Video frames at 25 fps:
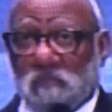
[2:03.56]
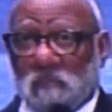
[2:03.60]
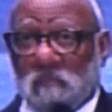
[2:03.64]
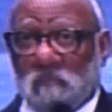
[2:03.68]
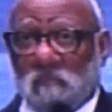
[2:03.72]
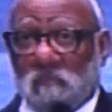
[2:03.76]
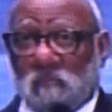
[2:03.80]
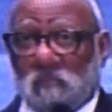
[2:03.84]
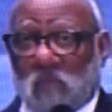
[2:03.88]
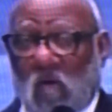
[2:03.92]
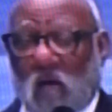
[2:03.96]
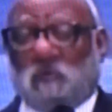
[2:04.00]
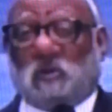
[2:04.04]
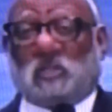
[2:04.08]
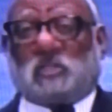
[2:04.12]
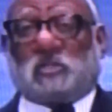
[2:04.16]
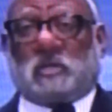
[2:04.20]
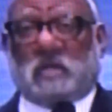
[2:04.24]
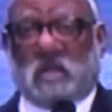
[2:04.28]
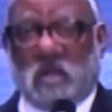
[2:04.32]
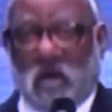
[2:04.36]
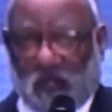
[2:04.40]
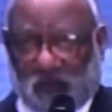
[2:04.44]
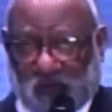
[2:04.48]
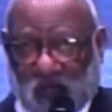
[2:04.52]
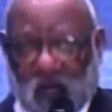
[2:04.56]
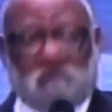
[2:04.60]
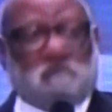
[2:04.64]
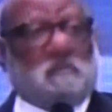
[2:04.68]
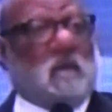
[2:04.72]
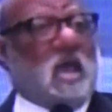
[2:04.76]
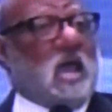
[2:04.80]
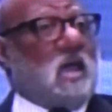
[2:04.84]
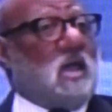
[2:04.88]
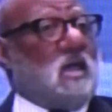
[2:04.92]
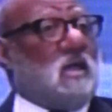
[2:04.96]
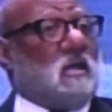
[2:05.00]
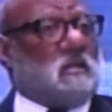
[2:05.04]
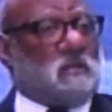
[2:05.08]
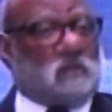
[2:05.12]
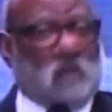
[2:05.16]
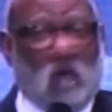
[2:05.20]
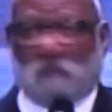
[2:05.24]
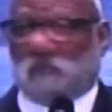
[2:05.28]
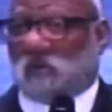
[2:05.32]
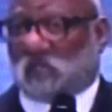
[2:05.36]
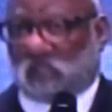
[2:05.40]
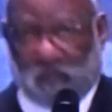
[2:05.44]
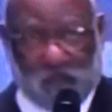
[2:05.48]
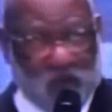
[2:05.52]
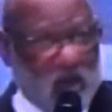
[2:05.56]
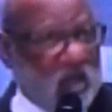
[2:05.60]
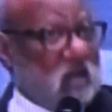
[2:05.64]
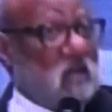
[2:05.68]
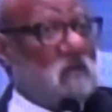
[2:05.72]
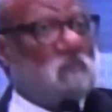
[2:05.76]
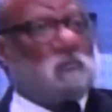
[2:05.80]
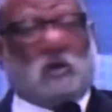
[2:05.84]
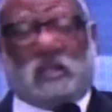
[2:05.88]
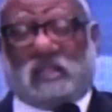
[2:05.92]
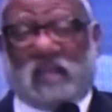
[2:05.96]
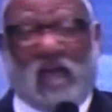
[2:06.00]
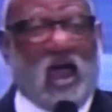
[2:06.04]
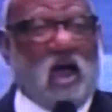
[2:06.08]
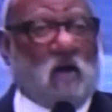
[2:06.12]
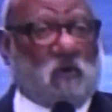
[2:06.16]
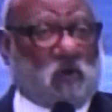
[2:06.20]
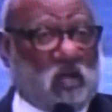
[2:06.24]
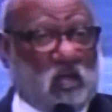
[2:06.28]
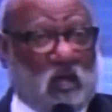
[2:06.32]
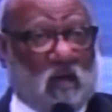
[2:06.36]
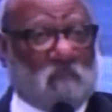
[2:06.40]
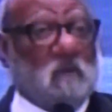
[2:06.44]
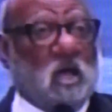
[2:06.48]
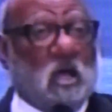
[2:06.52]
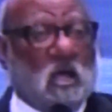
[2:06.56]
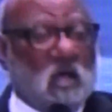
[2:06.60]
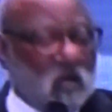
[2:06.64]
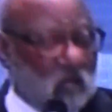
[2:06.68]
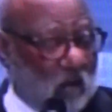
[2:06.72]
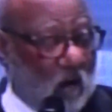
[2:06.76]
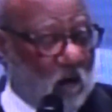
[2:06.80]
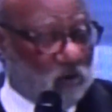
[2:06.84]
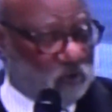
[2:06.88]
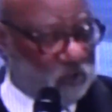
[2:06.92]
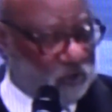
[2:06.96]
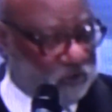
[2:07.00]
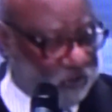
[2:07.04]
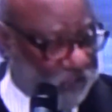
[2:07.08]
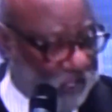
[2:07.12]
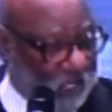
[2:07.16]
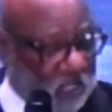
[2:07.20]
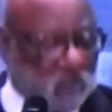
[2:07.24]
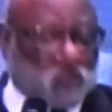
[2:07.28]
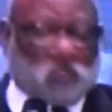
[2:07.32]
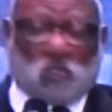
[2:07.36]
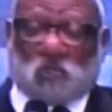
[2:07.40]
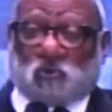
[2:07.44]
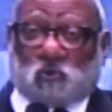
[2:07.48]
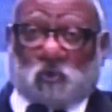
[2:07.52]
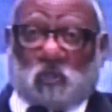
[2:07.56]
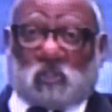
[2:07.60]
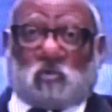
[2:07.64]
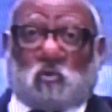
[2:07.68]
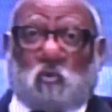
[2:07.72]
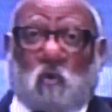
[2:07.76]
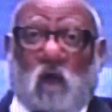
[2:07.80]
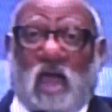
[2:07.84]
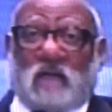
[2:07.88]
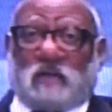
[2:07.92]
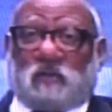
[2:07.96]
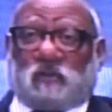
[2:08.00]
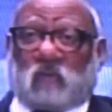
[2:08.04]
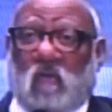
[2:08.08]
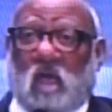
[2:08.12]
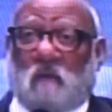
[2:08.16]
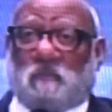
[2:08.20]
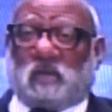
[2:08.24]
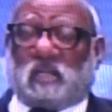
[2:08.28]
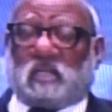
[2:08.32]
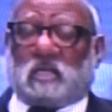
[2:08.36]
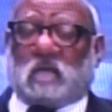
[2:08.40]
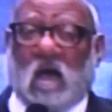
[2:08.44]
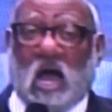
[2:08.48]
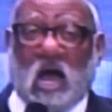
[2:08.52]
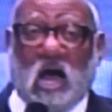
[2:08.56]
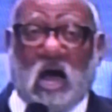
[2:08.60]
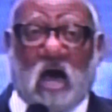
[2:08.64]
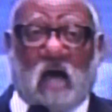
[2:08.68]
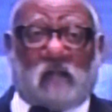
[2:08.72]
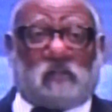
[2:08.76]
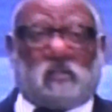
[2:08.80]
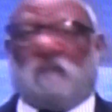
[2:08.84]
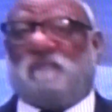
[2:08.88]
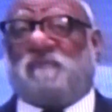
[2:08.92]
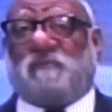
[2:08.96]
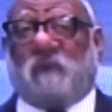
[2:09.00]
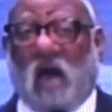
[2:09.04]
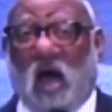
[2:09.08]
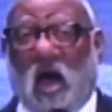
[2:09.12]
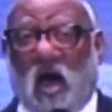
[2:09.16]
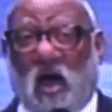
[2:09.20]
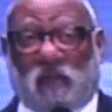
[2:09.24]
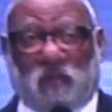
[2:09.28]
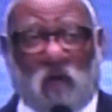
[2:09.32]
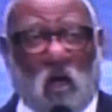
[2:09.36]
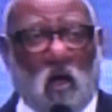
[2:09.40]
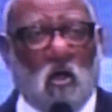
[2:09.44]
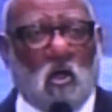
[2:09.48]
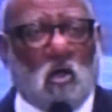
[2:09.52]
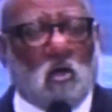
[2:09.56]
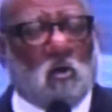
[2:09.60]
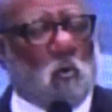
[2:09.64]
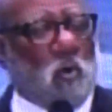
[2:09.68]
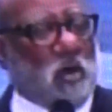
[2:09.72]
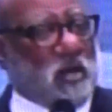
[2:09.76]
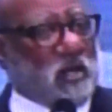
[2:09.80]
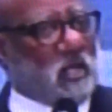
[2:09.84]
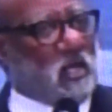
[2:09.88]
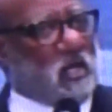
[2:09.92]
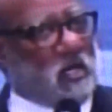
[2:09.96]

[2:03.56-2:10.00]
There was nothing made that was made without him, because Jesus was right there with God the Father when he